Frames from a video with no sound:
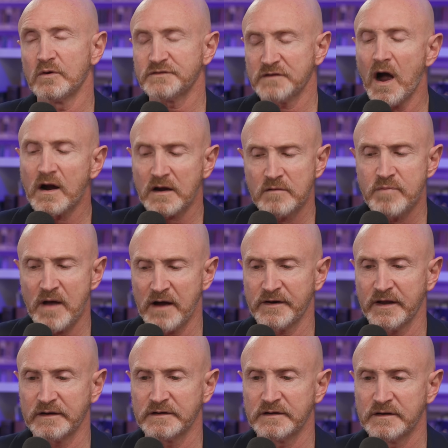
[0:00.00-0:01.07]
it. We'll talk about
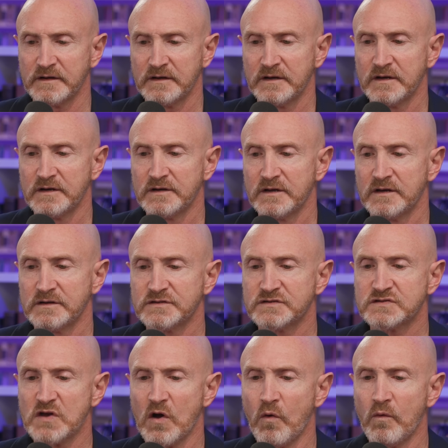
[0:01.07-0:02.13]
it.
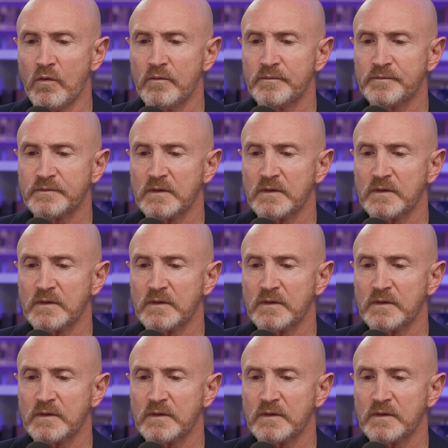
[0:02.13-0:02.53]
So